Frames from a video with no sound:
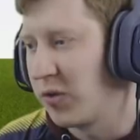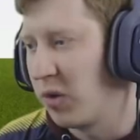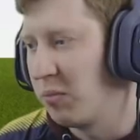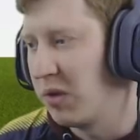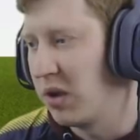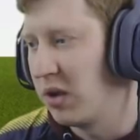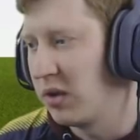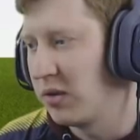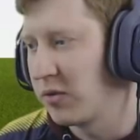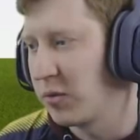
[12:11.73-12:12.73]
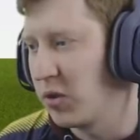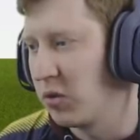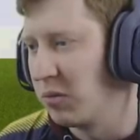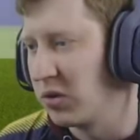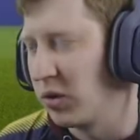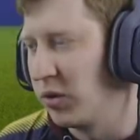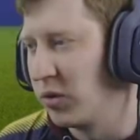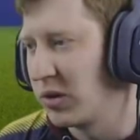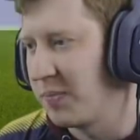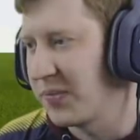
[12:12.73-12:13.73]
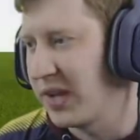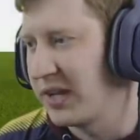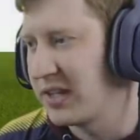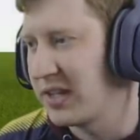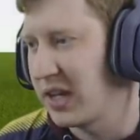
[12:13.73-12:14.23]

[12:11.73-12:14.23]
from uh, from Ewan McDonald and